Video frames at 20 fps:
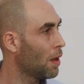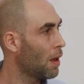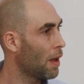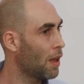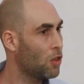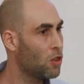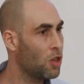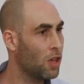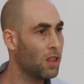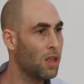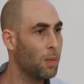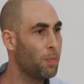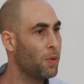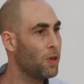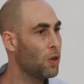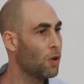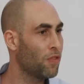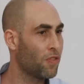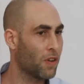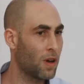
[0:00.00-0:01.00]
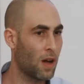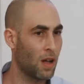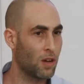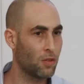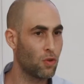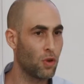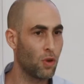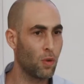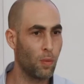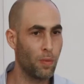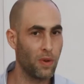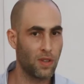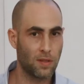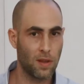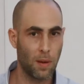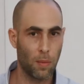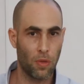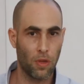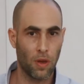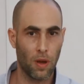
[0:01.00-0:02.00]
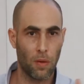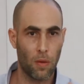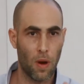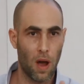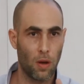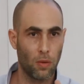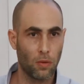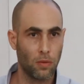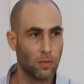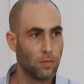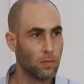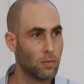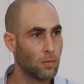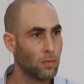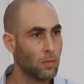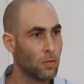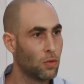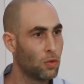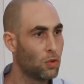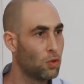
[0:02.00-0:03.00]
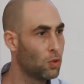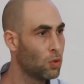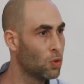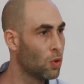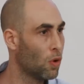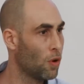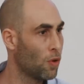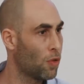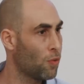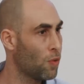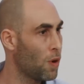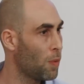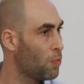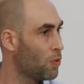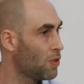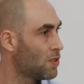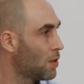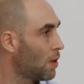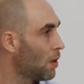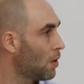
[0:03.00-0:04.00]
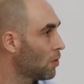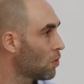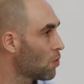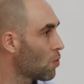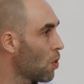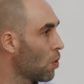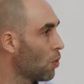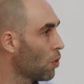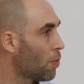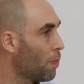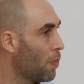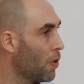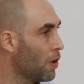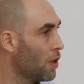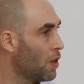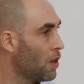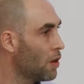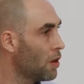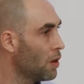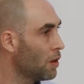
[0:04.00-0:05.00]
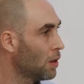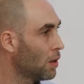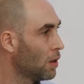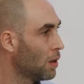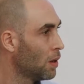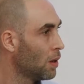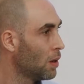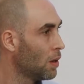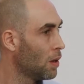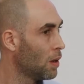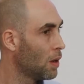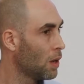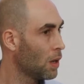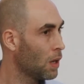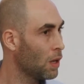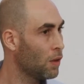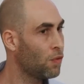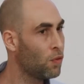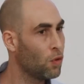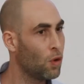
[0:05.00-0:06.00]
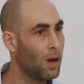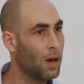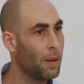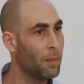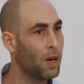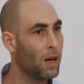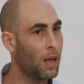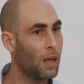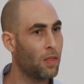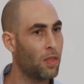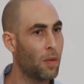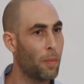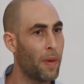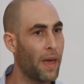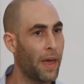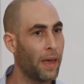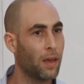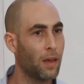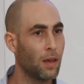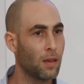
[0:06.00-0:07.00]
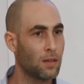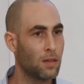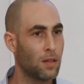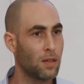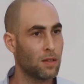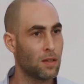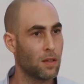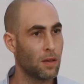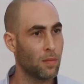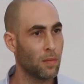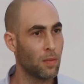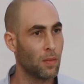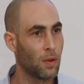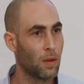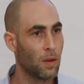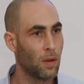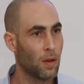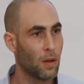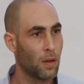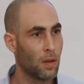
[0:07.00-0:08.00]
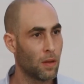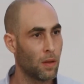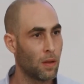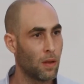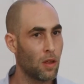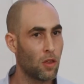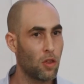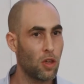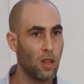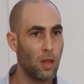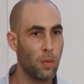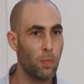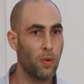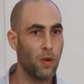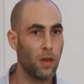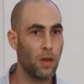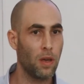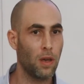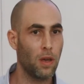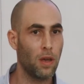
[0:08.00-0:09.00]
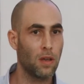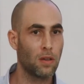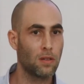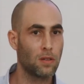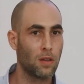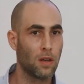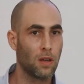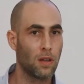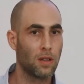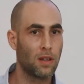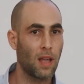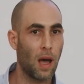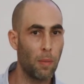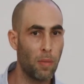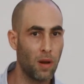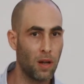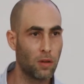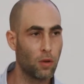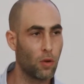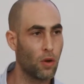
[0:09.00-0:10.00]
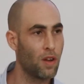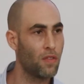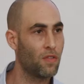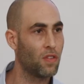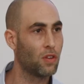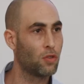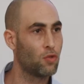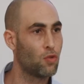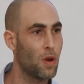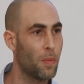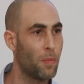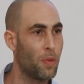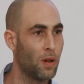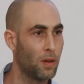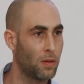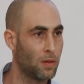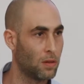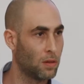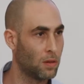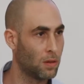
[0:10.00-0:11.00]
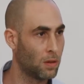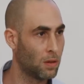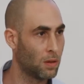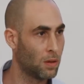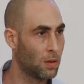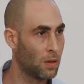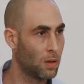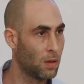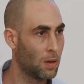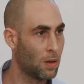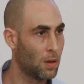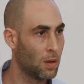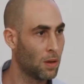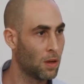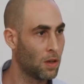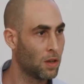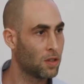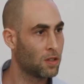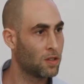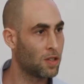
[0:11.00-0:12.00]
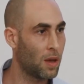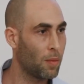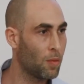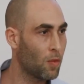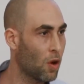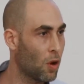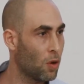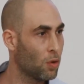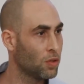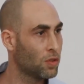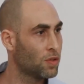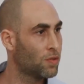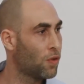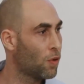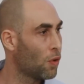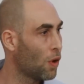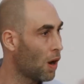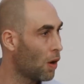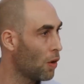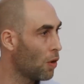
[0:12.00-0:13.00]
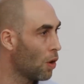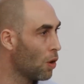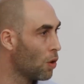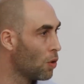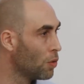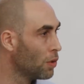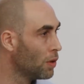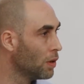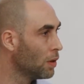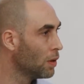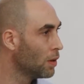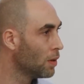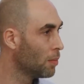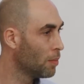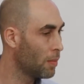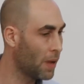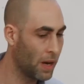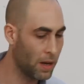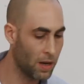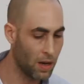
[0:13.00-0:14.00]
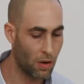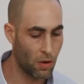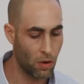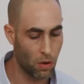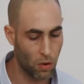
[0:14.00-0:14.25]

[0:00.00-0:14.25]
a GDP of a country would be something around 2 or 3% growth per year. If you eliminate the banking system, then the GDP is doubled or even tripled. Same goes for our own money